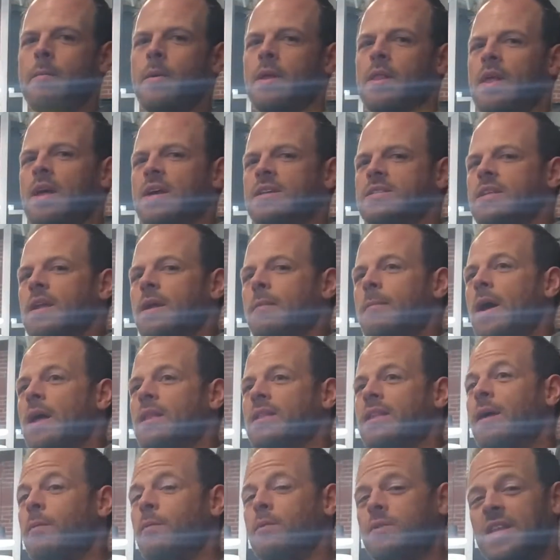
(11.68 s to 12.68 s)
my last name
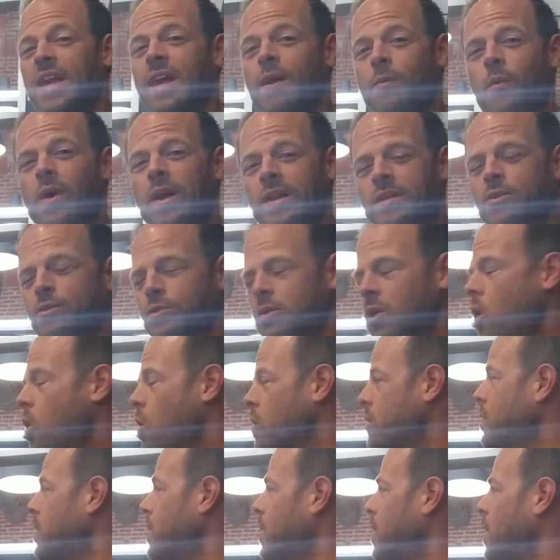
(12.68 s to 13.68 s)
out. That would take way too
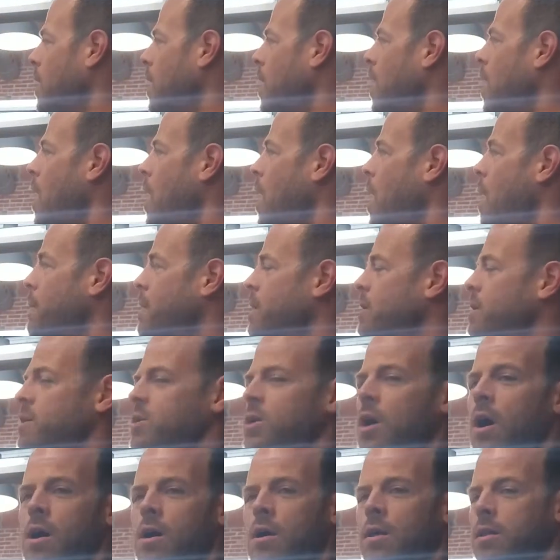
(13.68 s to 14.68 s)
long. I'm here to
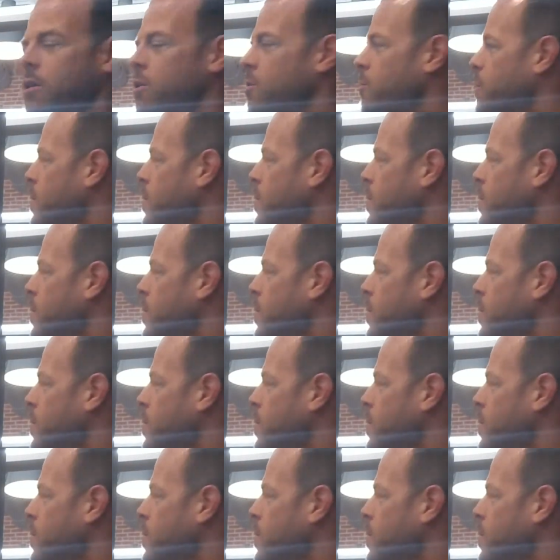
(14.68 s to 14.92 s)
talk a little